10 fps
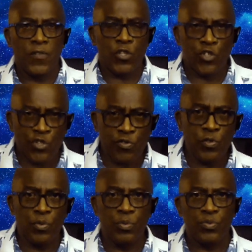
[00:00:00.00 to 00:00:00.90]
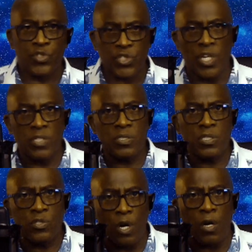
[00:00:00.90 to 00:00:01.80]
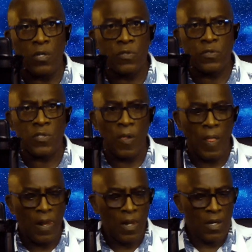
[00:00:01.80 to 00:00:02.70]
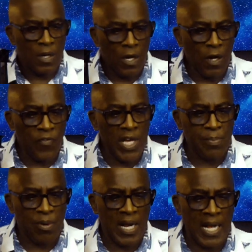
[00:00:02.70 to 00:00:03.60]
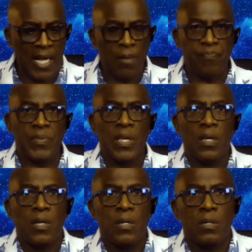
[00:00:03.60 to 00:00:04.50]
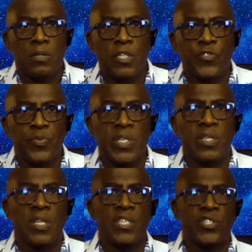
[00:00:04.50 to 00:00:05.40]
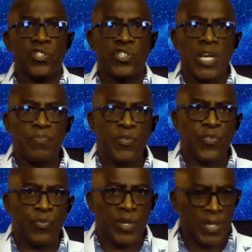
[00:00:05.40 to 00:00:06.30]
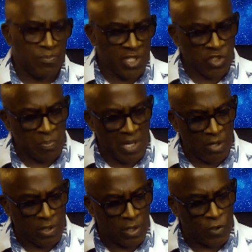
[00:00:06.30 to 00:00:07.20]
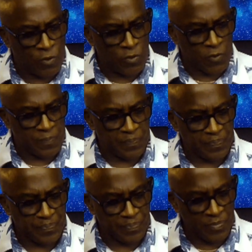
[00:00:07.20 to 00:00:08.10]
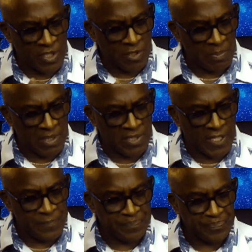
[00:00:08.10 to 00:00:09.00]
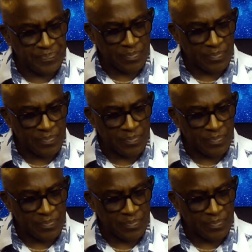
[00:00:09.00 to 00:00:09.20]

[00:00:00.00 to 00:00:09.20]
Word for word: the true sons and daughters of Abraham. Let's read Galatians chapter 3. I'm just about closed, just about done.